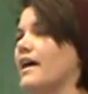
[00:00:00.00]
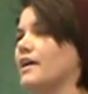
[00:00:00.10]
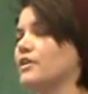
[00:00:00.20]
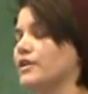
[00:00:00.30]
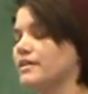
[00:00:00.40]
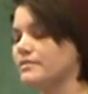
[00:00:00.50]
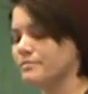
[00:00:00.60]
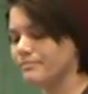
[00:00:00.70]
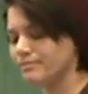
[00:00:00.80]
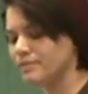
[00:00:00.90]
accurate.
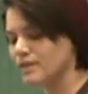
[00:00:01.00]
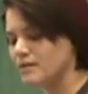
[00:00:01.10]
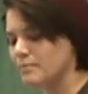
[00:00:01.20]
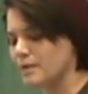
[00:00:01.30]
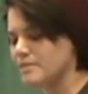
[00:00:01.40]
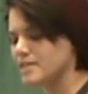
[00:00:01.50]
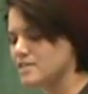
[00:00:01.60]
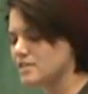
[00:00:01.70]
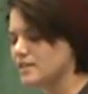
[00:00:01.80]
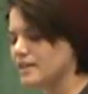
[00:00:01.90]
By
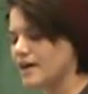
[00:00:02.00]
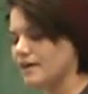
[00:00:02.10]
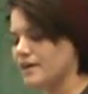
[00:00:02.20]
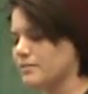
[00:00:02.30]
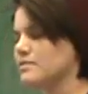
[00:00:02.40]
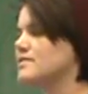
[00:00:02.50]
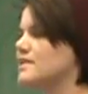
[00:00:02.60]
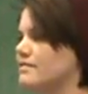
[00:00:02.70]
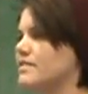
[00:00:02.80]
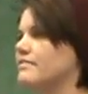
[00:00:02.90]
potentially allowing almost
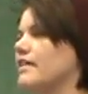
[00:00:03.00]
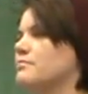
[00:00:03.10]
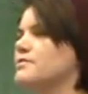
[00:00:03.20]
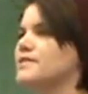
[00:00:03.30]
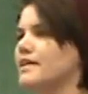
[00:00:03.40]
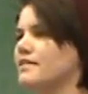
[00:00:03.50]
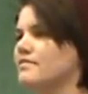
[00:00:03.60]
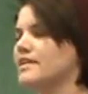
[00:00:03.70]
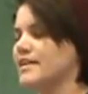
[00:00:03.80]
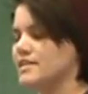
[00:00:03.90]
75% of
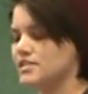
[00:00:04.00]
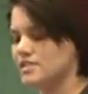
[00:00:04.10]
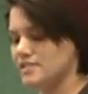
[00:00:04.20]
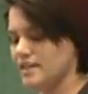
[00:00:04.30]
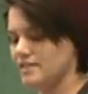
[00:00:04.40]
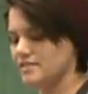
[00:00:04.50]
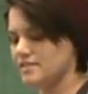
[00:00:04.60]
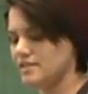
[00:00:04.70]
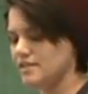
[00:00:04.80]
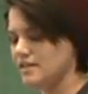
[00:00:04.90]
the nation's states
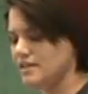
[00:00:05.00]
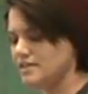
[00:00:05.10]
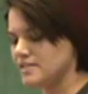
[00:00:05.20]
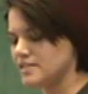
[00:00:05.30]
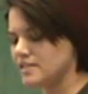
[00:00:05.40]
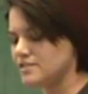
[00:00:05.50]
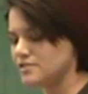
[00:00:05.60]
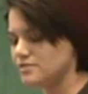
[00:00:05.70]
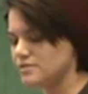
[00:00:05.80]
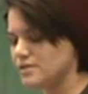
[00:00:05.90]
to teach
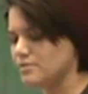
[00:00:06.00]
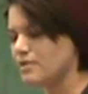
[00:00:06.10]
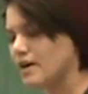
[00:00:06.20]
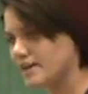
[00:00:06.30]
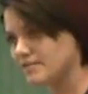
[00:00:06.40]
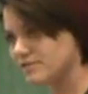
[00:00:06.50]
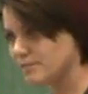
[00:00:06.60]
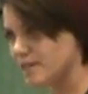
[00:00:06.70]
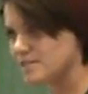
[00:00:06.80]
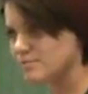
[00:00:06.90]
students the wrong
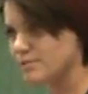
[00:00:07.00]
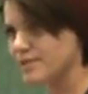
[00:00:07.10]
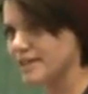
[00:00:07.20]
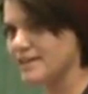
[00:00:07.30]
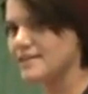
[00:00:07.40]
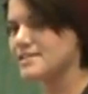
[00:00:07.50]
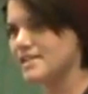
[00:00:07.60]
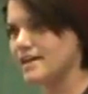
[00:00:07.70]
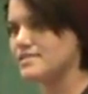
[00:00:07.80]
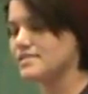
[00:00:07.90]
information pertaining to
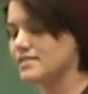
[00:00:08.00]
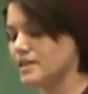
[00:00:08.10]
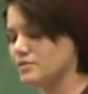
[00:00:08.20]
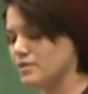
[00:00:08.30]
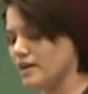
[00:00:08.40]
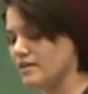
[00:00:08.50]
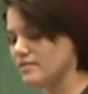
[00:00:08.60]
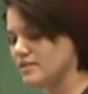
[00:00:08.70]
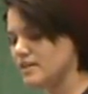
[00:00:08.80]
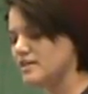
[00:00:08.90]
sex and sexual
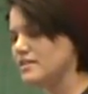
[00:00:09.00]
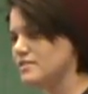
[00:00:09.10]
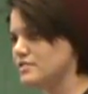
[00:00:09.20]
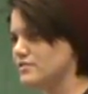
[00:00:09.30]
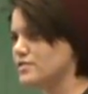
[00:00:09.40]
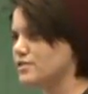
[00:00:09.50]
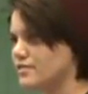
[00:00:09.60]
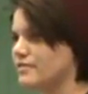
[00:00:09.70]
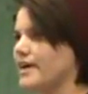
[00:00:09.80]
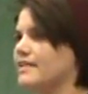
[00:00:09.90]
health, students are
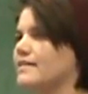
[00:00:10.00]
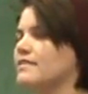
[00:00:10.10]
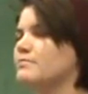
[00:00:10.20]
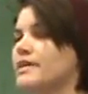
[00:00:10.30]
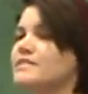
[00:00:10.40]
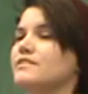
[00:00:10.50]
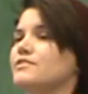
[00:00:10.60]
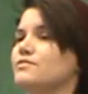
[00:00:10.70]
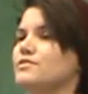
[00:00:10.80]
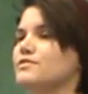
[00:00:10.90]
divided on the basic
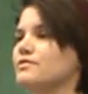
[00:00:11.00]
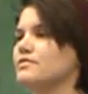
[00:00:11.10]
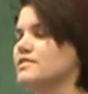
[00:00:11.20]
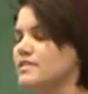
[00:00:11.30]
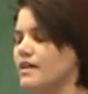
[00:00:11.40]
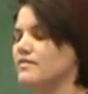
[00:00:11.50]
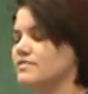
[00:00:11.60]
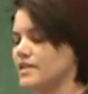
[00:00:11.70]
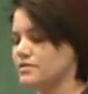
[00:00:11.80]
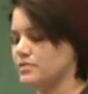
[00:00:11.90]
do's and don'ts of
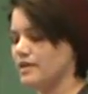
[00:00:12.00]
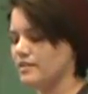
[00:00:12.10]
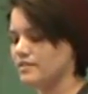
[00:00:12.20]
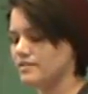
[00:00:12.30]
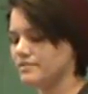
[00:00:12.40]
sexual health.